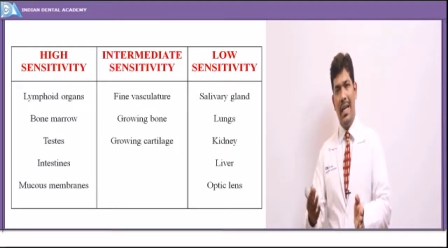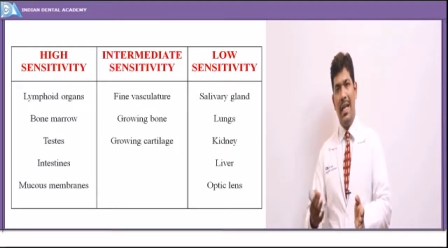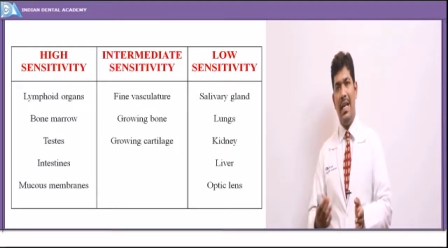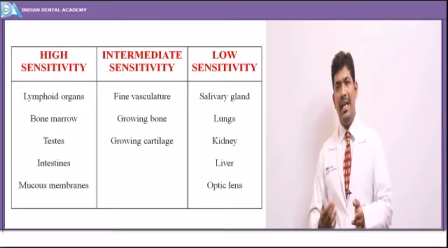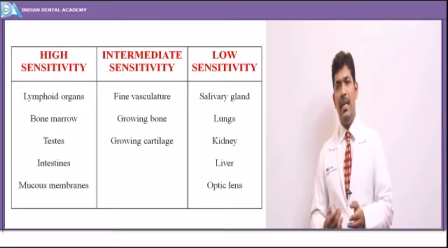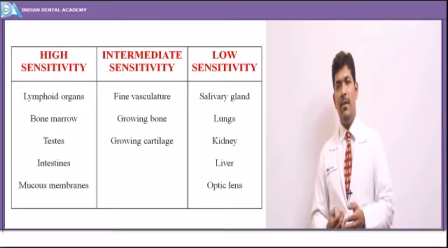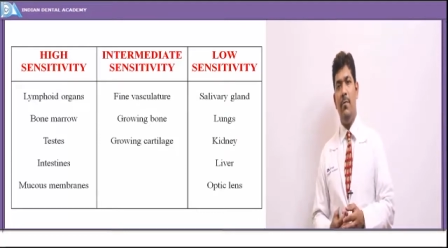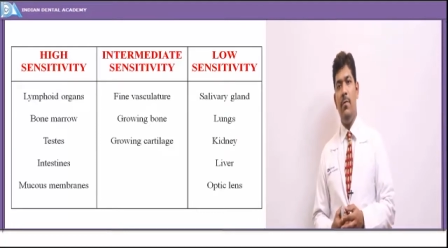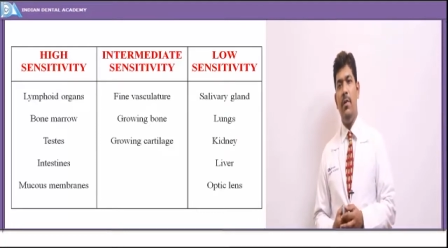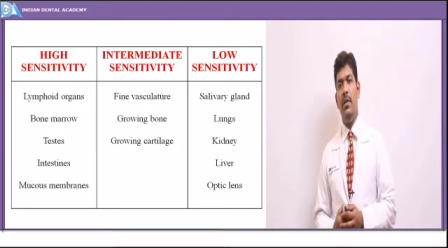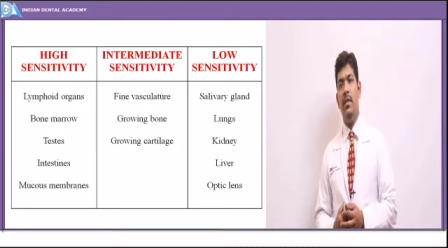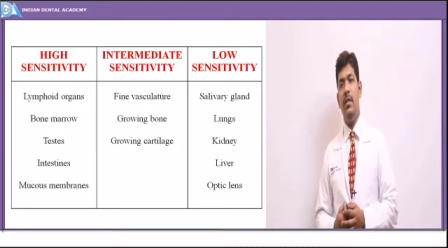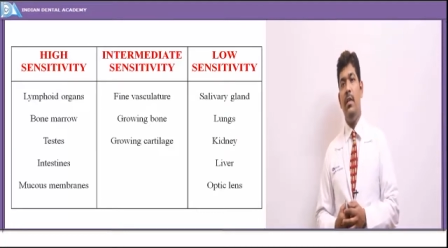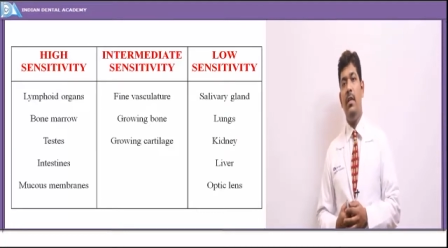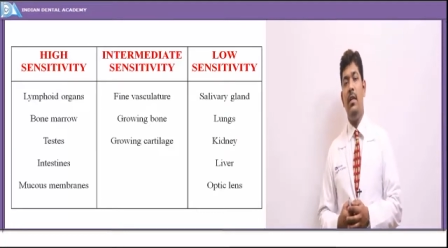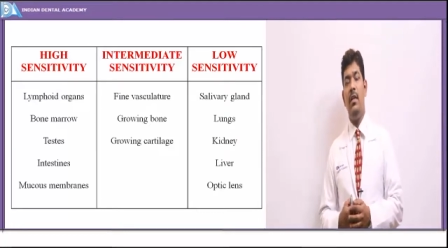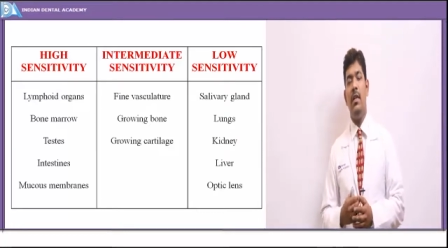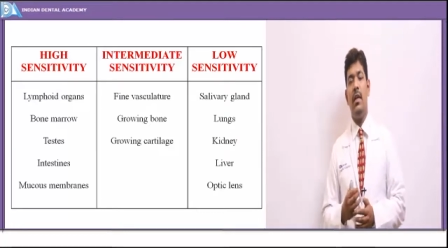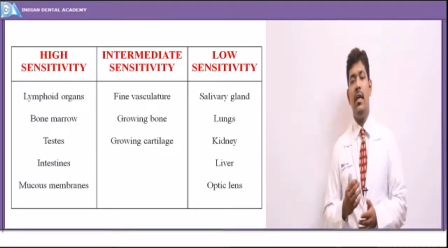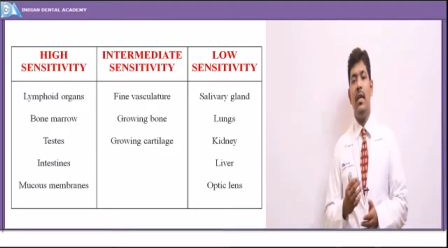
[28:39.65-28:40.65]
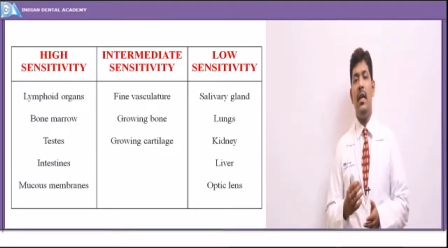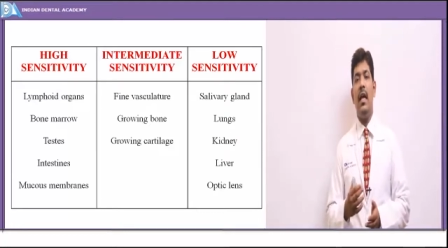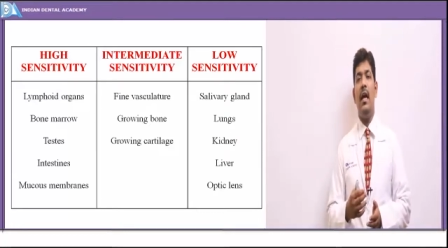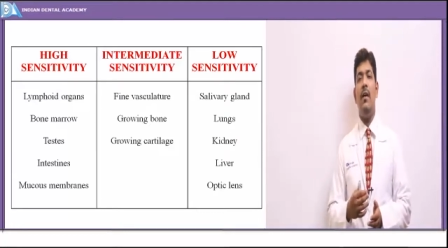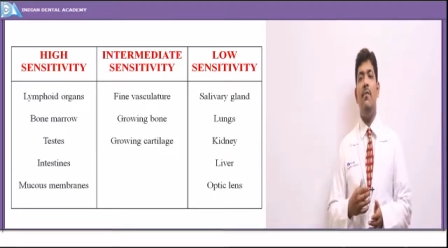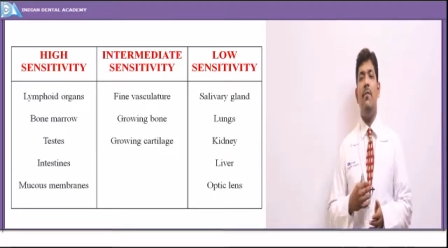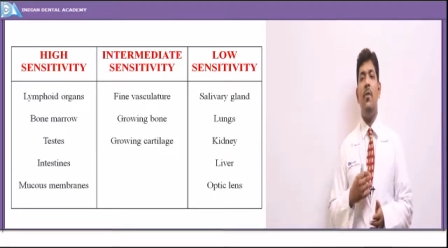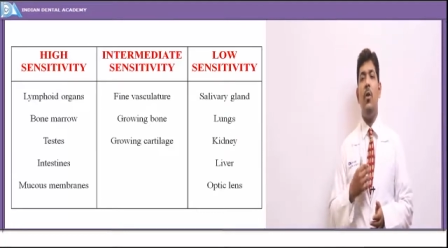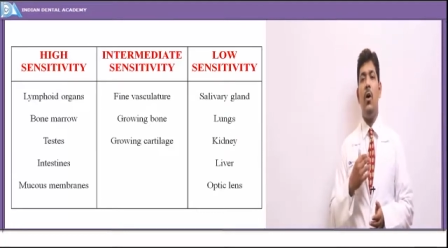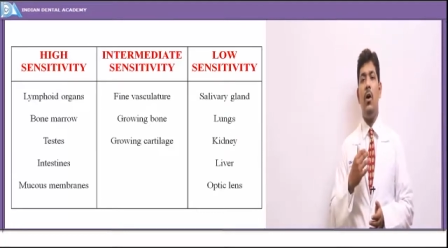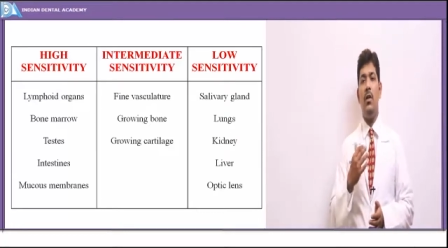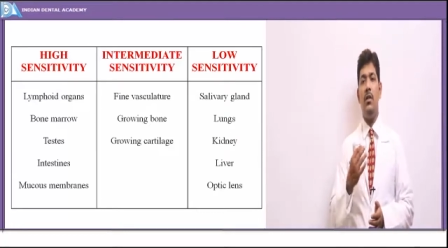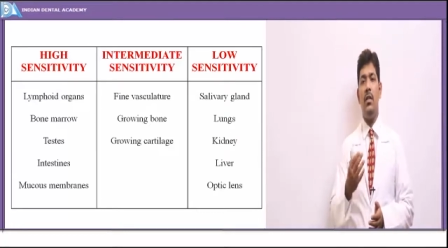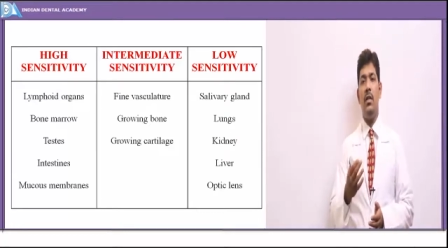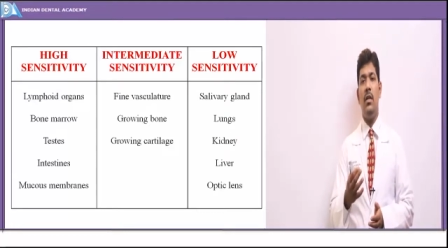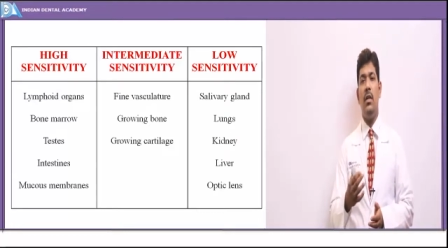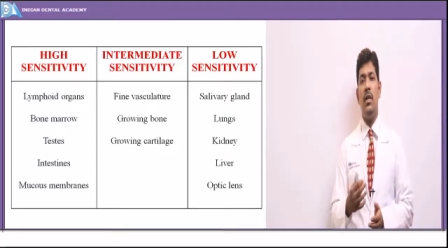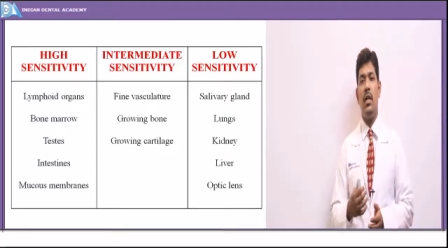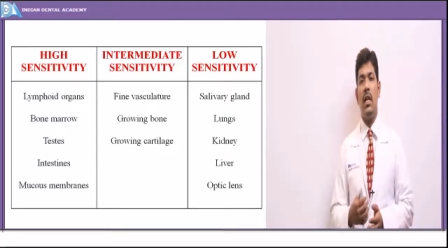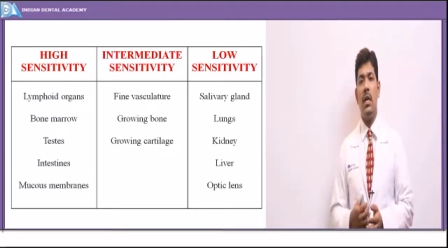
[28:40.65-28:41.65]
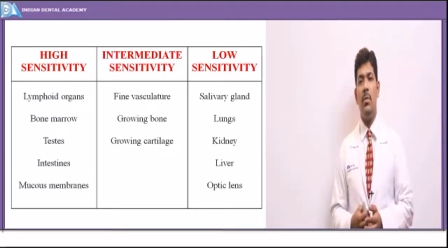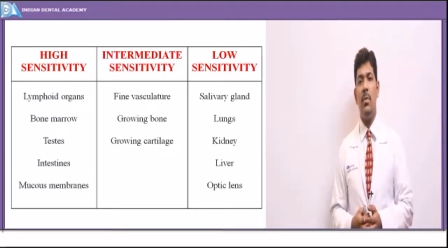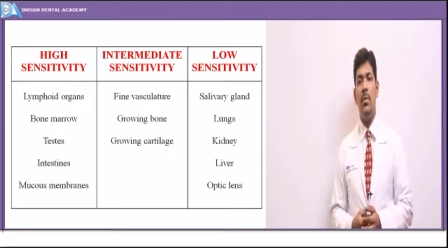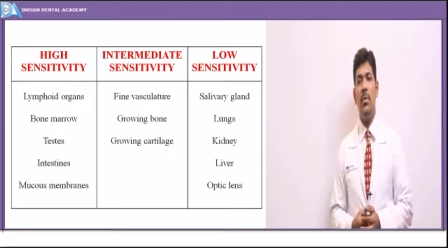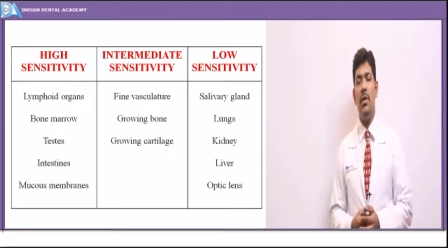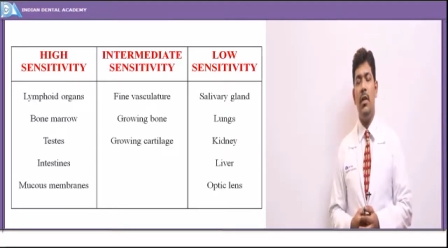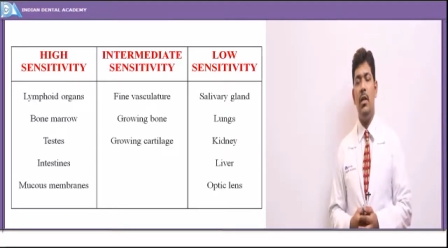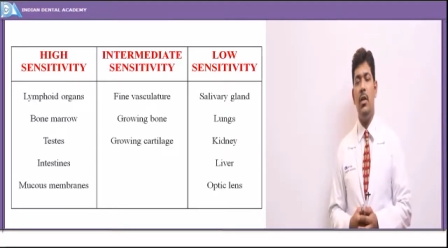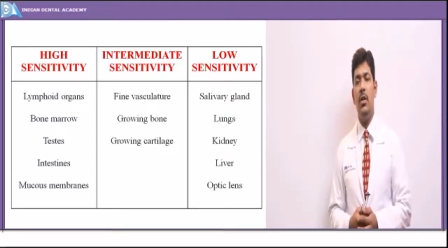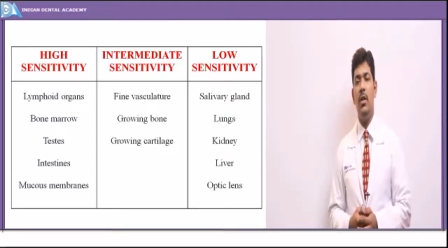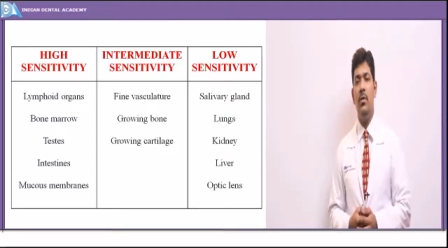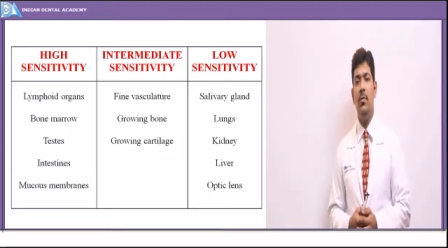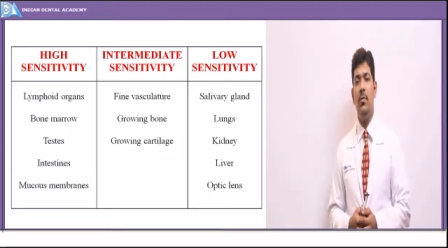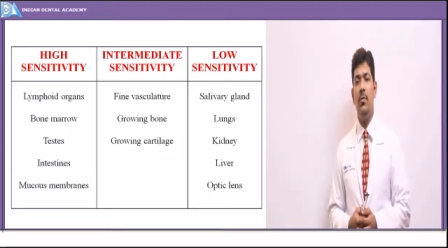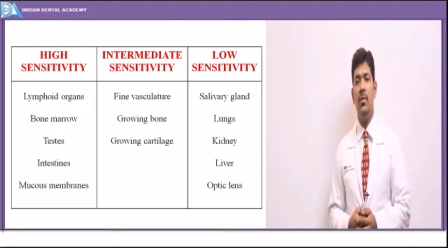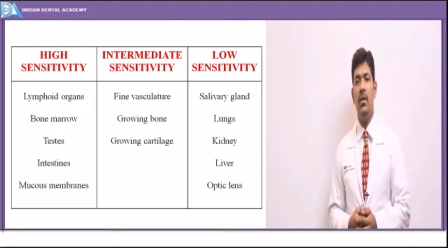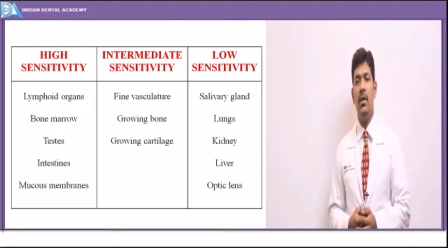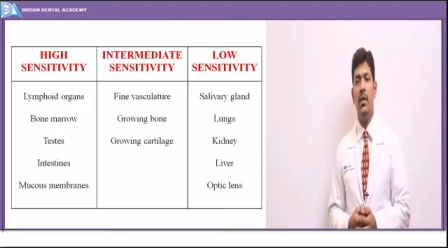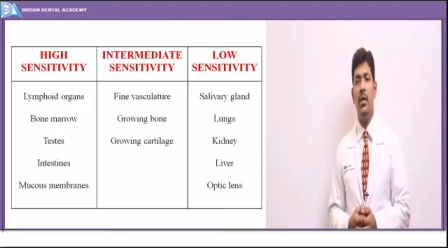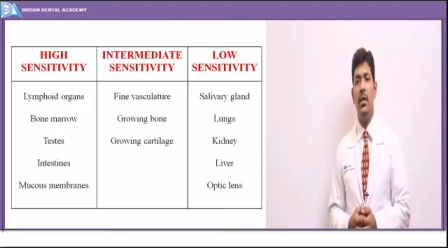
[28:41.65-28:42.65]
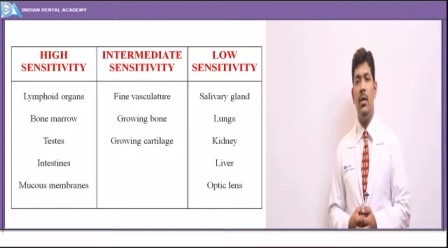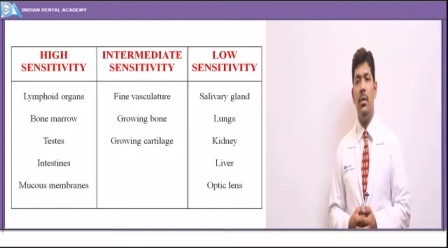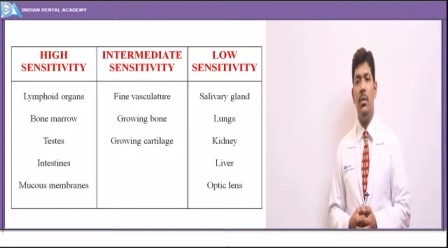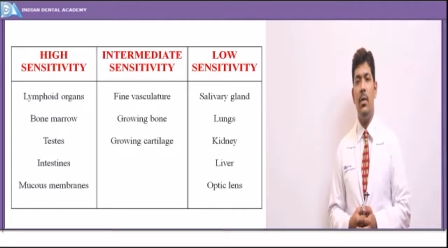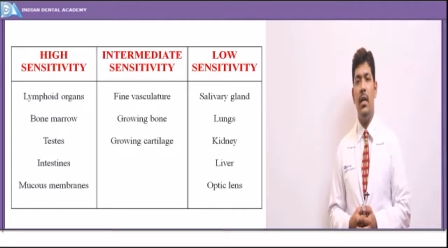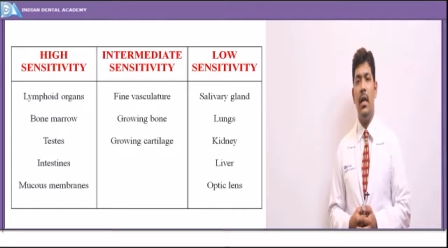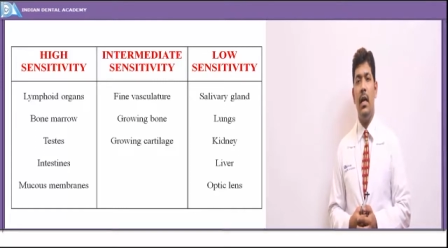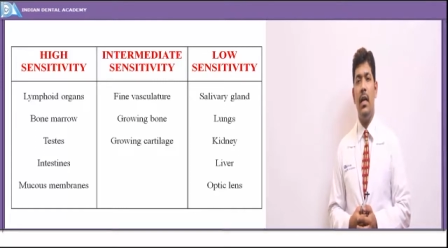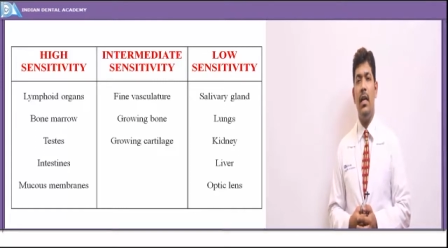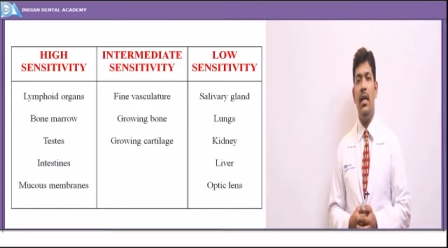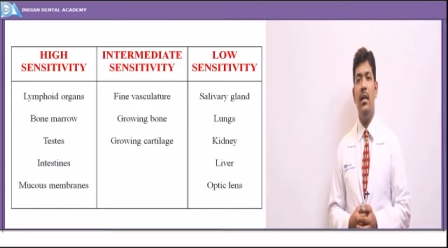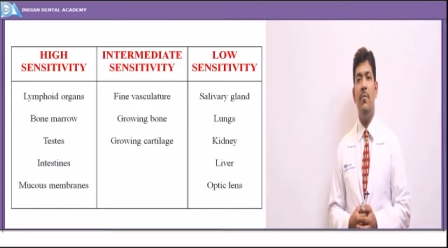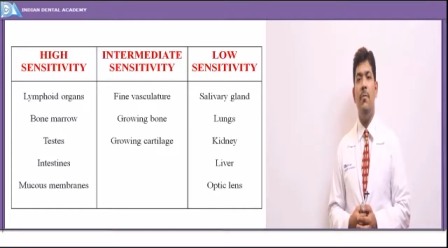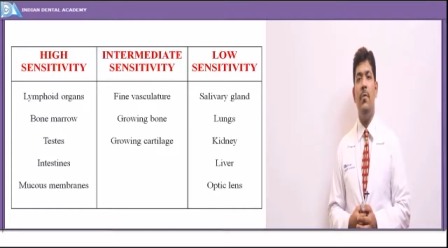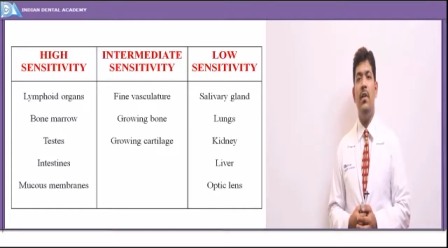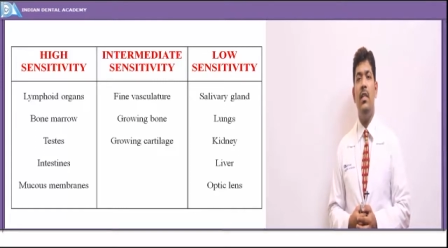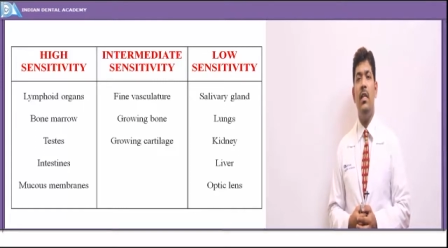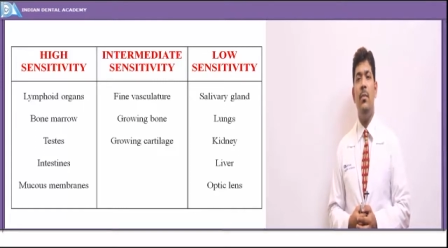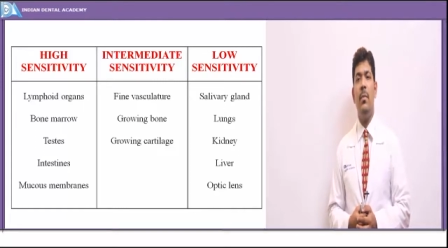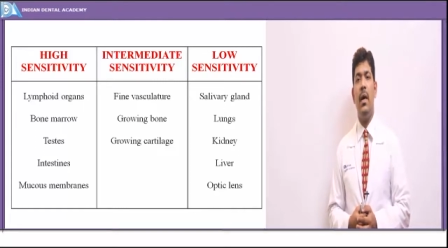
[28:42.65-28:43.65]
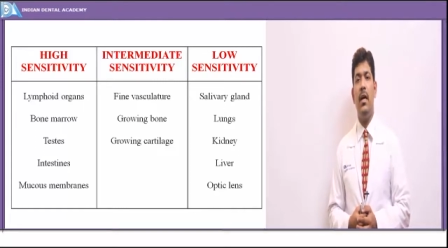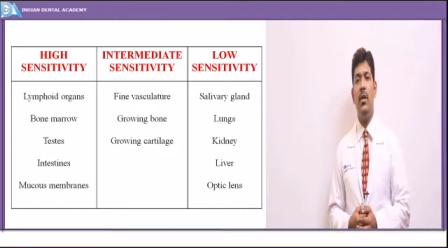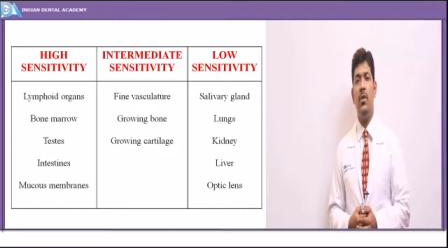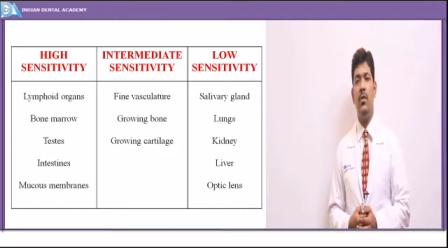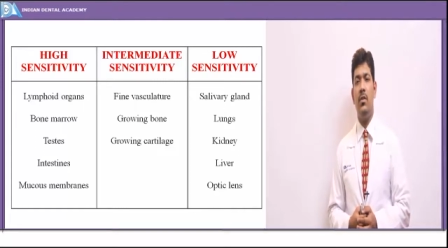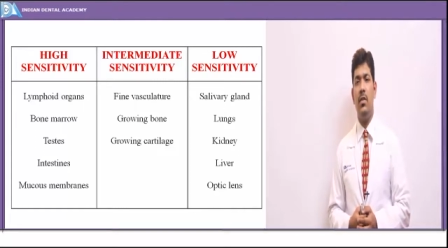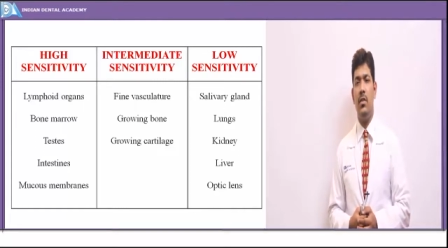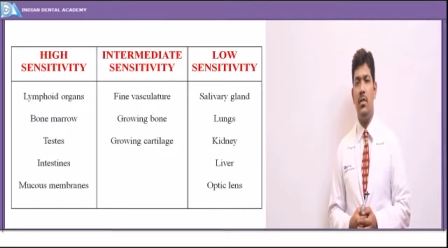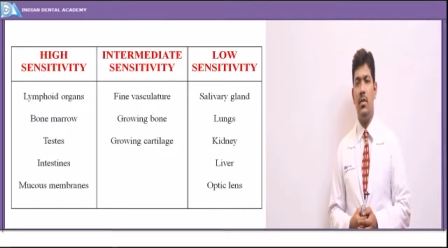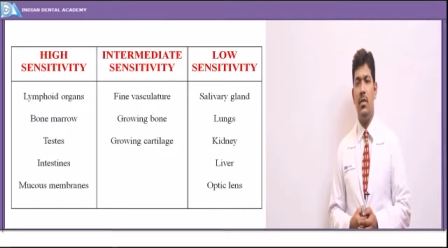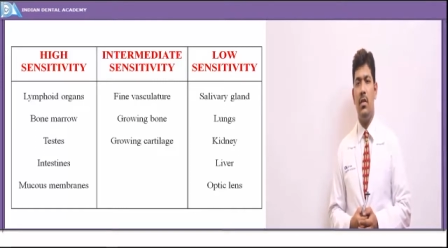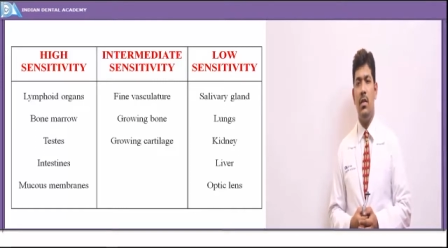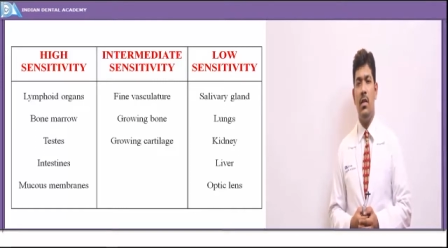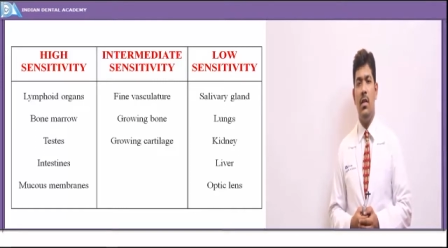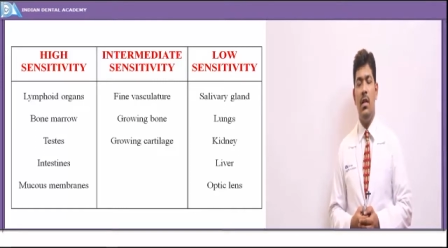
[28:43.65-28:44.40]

any further and have lost the capability of uh, any further mitosis.